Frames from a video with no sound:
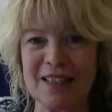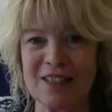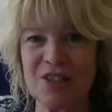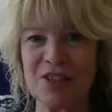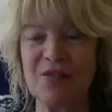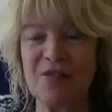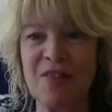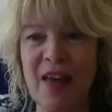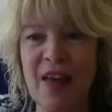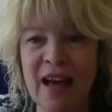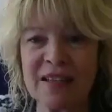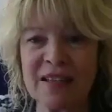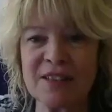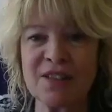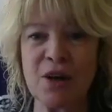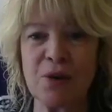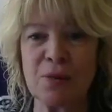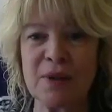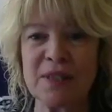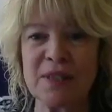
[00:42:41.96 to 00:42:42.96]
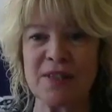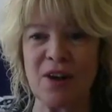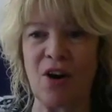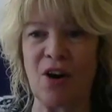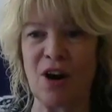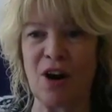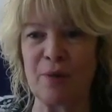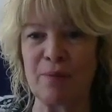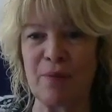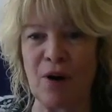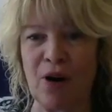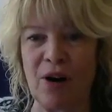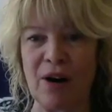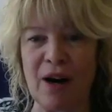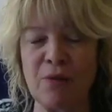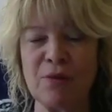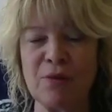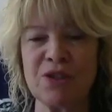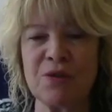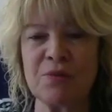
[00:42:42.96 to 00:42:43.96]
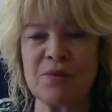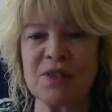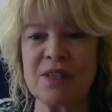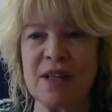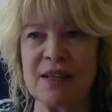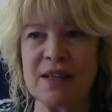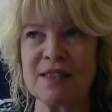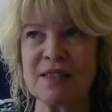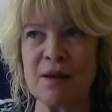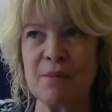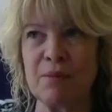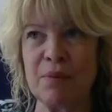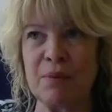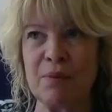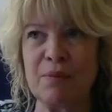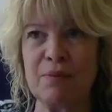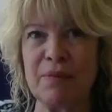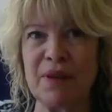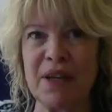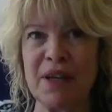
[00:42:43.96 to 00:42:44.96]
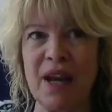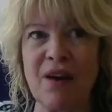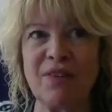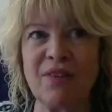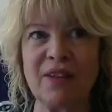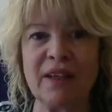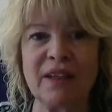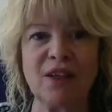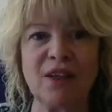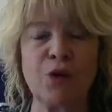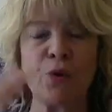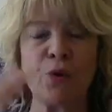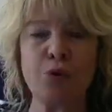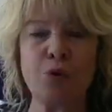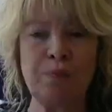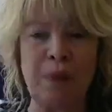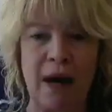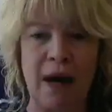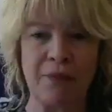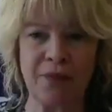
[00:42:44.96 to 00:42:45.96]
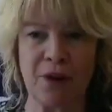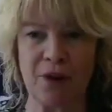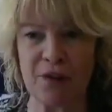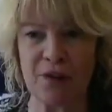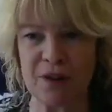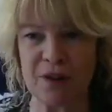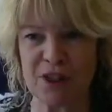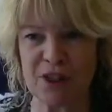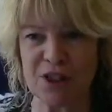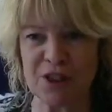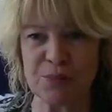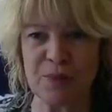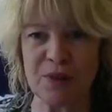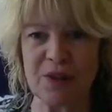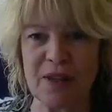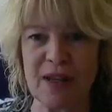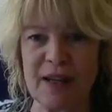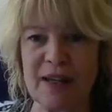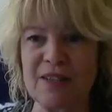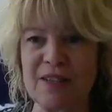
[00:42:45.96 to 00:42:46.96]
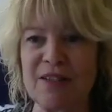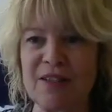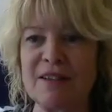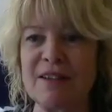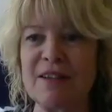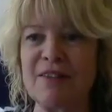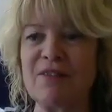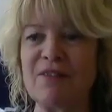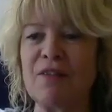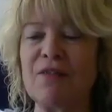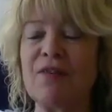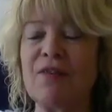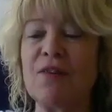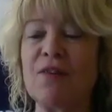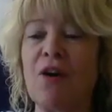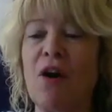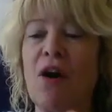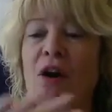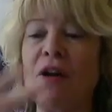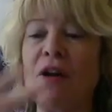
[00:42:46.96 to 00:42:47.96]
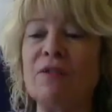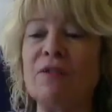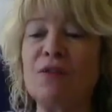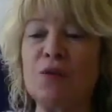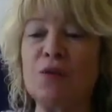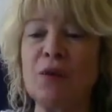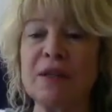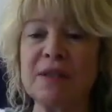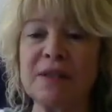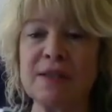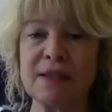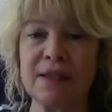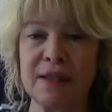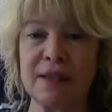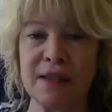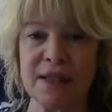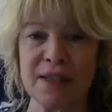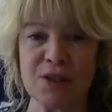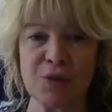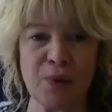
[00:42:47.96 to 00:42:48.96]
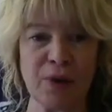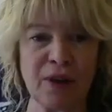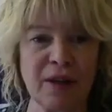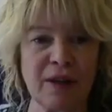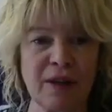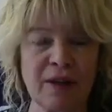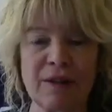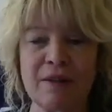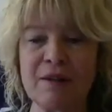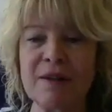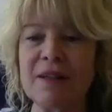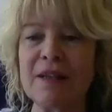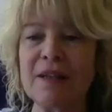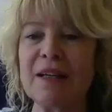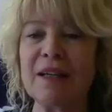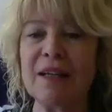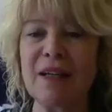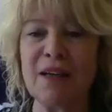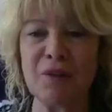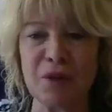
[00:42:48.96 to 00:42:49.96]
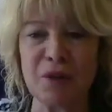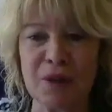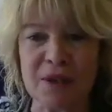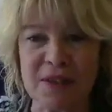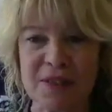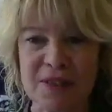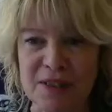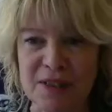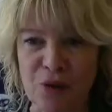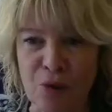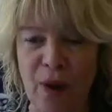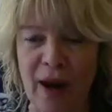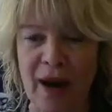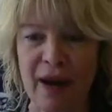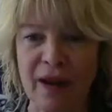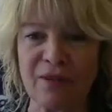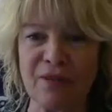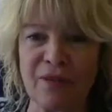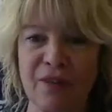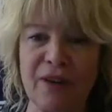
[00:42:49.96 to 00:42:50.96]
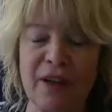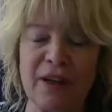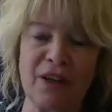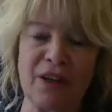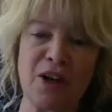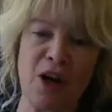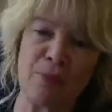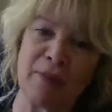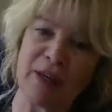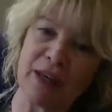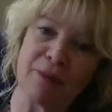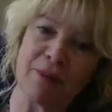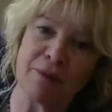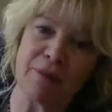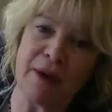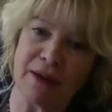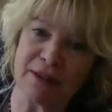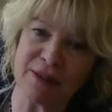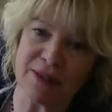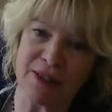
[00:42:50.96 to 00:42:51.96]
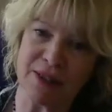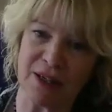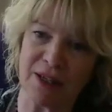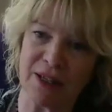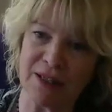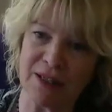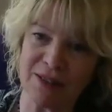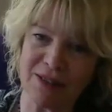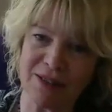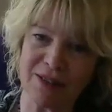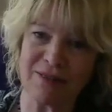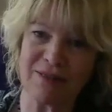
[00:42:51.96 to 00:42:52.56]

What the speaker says: So that's always the hard part. I wish there was like some benevolent group out there that just would like, for all of US cities, we're going to give you this grant for economic impact studies.